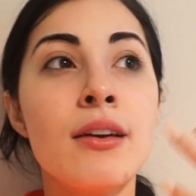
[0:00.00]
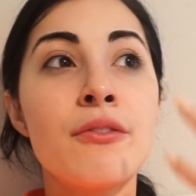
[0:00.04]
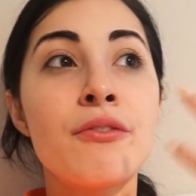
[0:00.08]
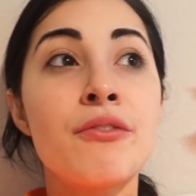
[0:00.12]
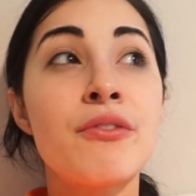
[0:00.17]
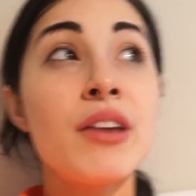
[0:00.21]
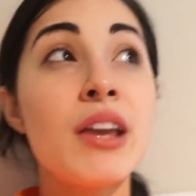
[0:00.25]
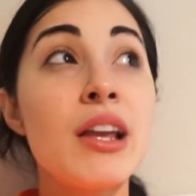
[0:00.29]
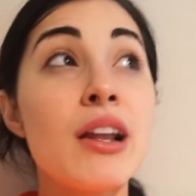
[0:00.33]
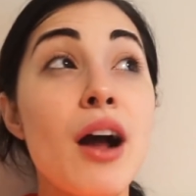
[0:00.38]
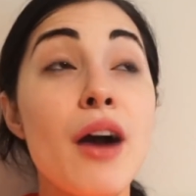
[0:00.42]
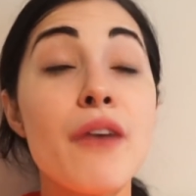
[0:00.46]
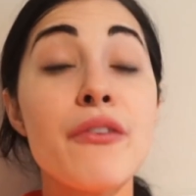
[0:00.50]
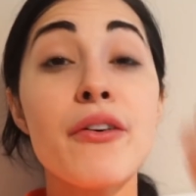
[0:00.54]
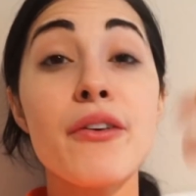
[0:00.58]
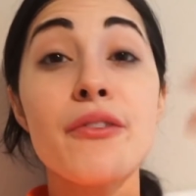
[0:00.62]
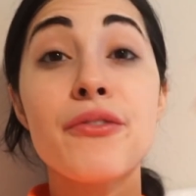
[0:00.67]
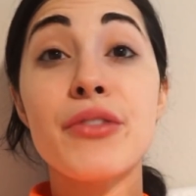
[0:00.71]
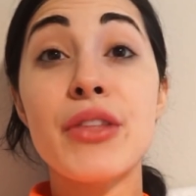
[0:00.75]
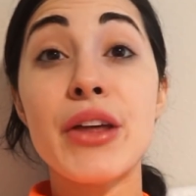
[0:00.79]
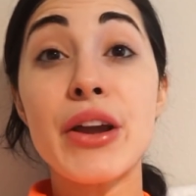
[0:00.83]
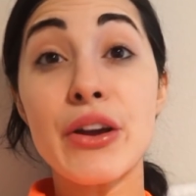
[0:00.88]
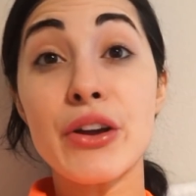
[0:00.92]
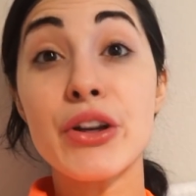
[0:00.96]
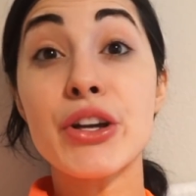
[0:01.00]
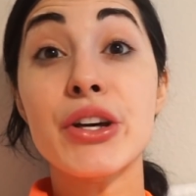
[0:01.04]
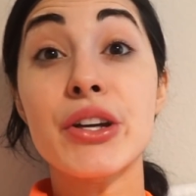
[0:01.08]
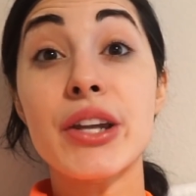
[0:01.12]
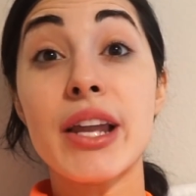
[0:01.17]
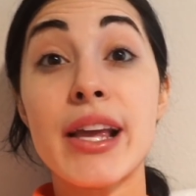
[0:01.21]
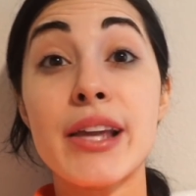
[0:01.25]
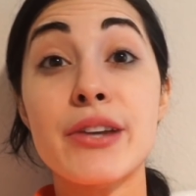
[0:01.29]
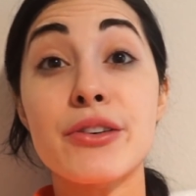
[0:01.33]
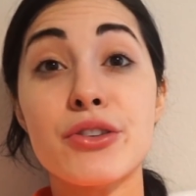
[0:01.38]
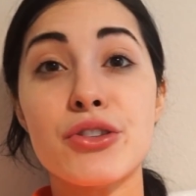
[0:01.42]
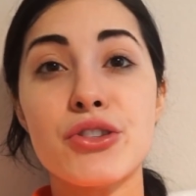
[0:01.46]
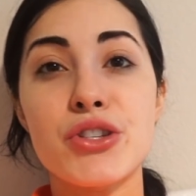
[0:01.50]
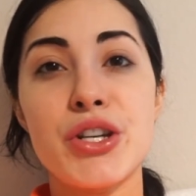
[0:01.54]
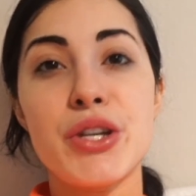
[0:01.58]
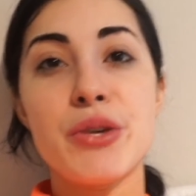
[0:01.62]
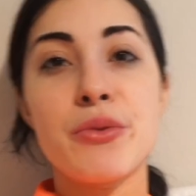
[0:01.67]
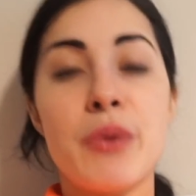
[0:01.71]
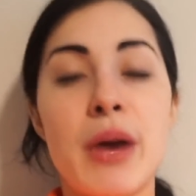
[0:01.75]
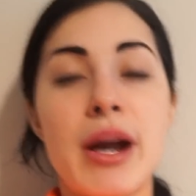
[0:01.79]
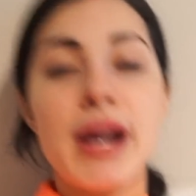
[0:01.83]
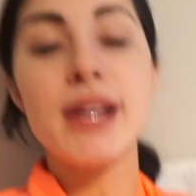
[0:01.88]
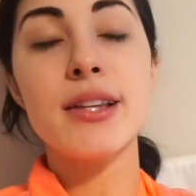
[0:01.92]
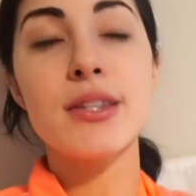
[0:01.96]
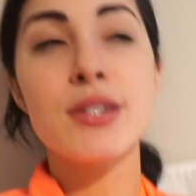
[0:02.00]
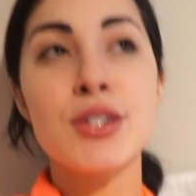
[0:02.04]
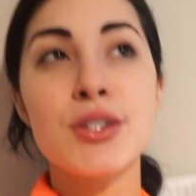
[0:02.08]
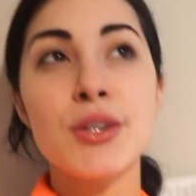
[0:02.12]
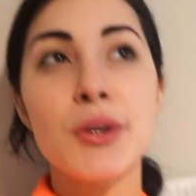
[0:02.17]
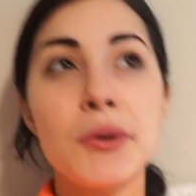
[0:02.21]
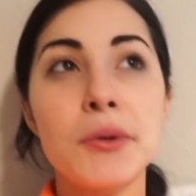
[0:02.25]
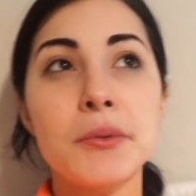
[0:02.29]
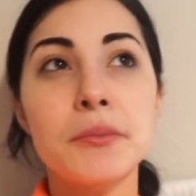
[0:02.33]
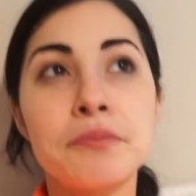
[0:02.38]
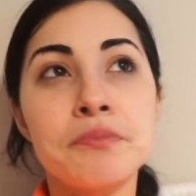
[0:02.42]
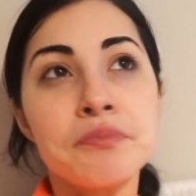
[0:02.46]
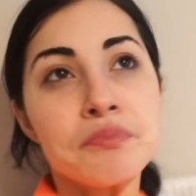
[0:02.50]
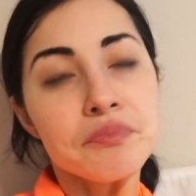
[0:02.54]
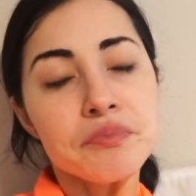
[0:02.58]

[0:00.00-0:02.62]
feed off of their good energy, right? So